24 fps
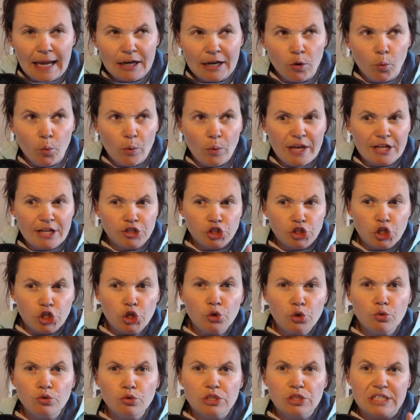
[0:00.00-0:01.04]
week
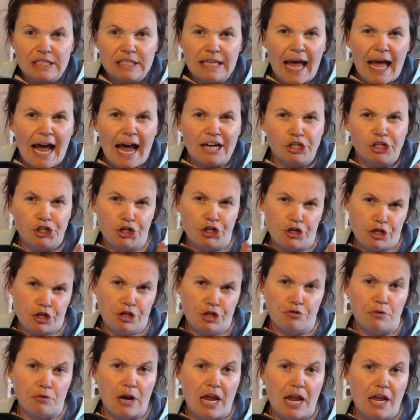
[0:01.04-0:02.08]

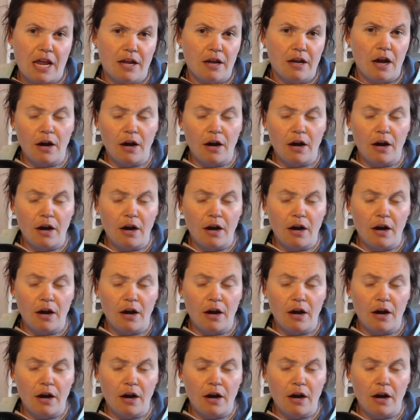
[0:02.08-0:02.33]
2/3.